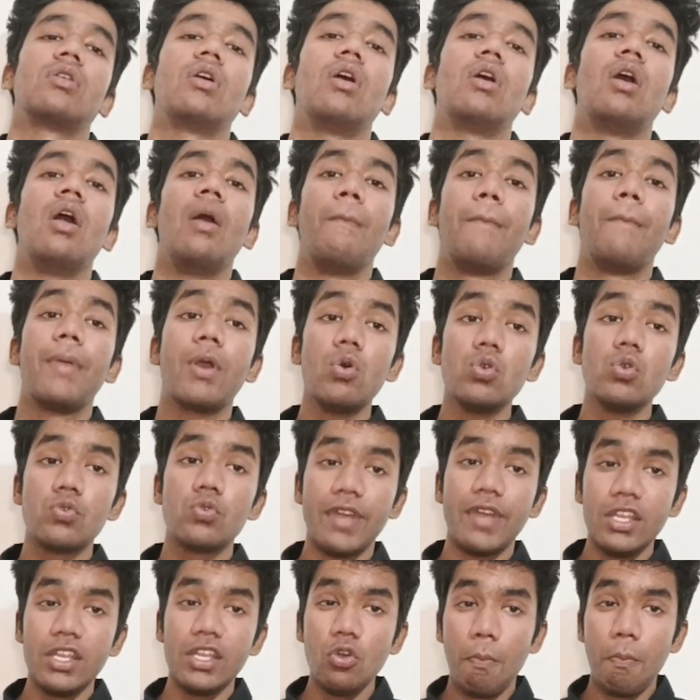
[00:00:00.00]
Because when you
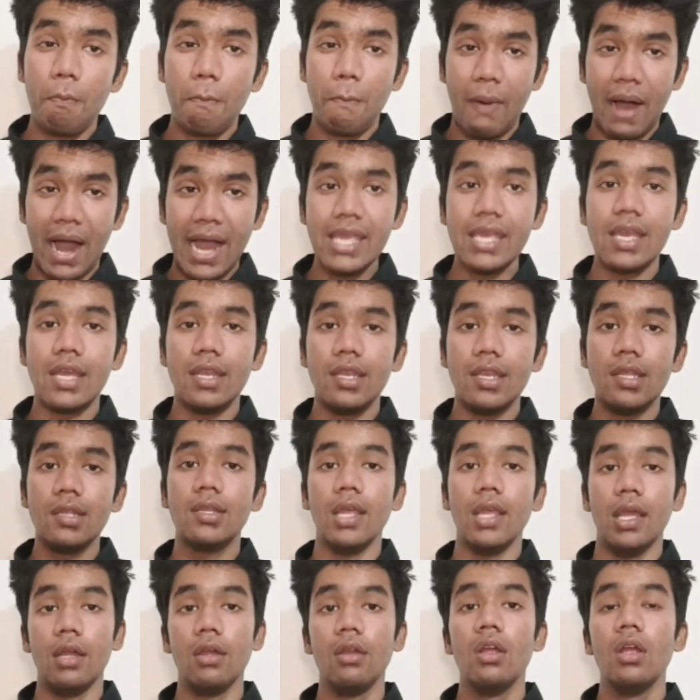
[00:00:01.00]
buy
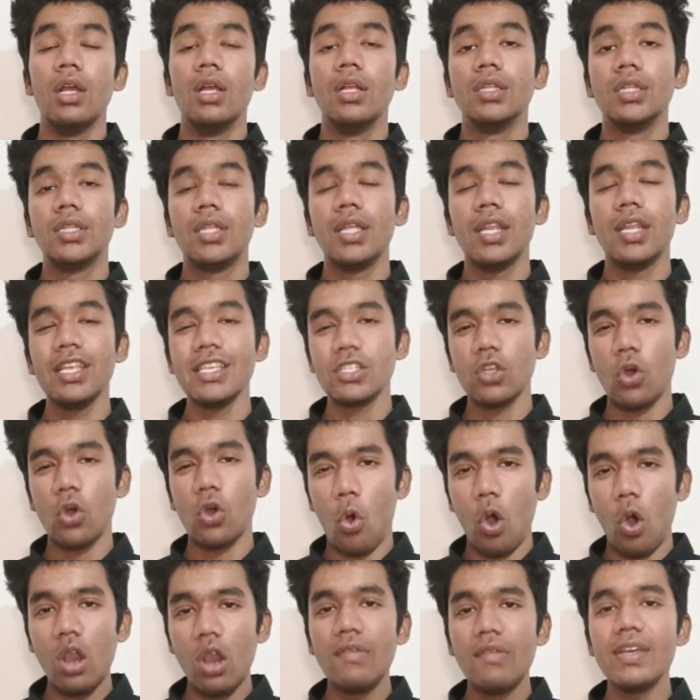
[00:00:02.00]
anything, there is
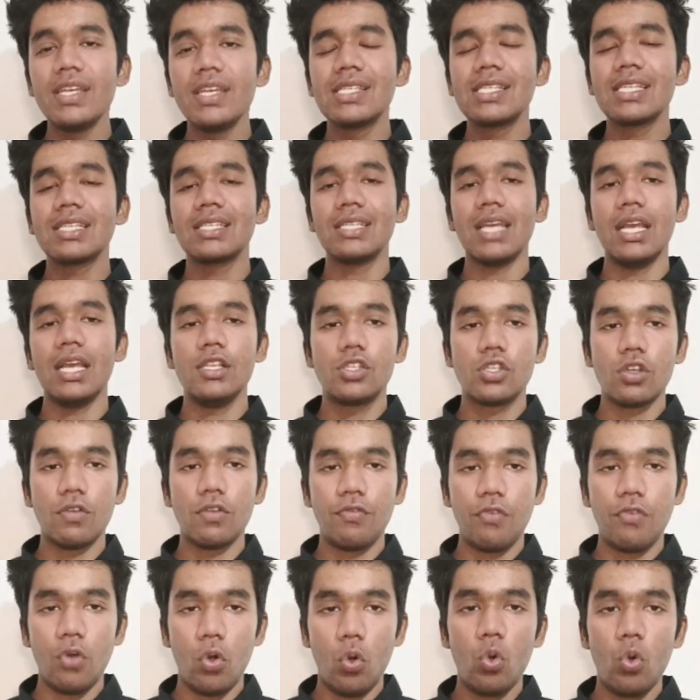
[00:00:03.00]
always a sense of
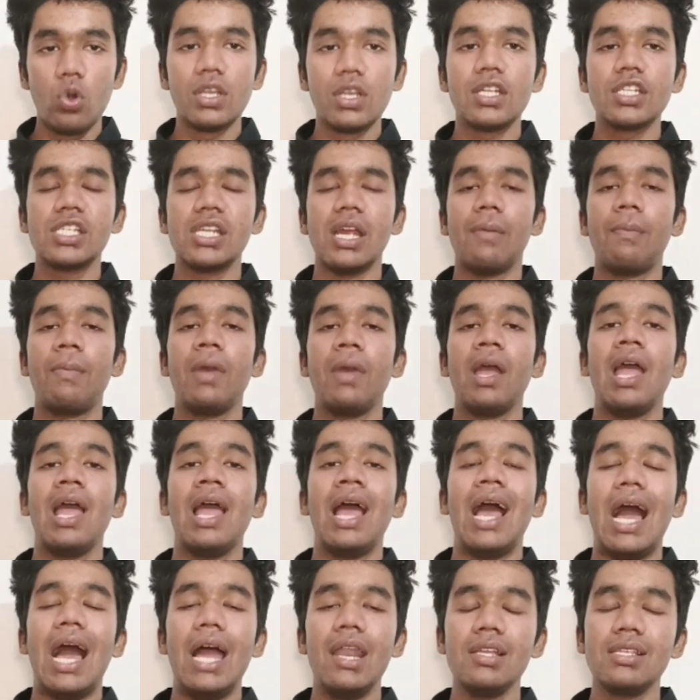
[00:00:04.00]
ownership
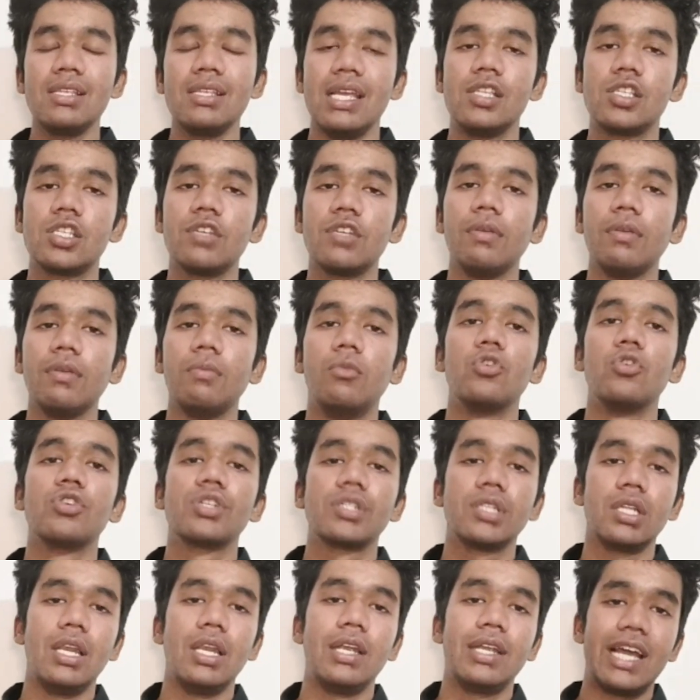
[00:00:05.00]
and a sense of emotional
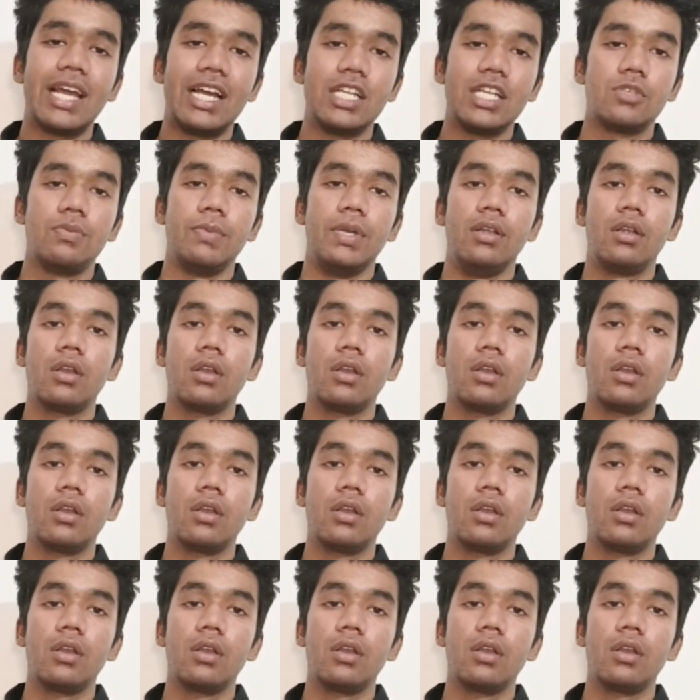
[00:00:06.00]
attachment.